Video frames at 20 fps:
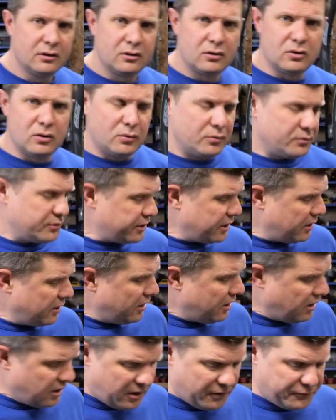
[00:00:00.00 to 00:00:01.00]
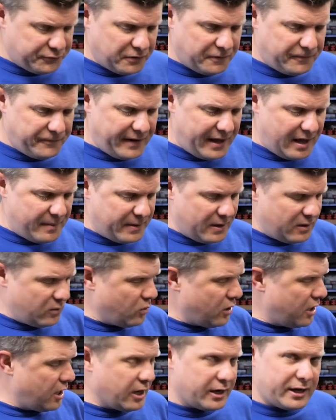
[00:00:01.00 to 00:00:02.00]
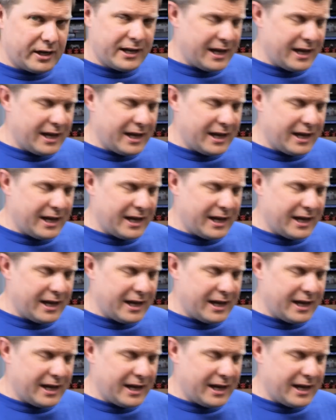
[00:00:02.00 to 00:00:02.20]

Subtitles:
Cool, so after a fair bit of work,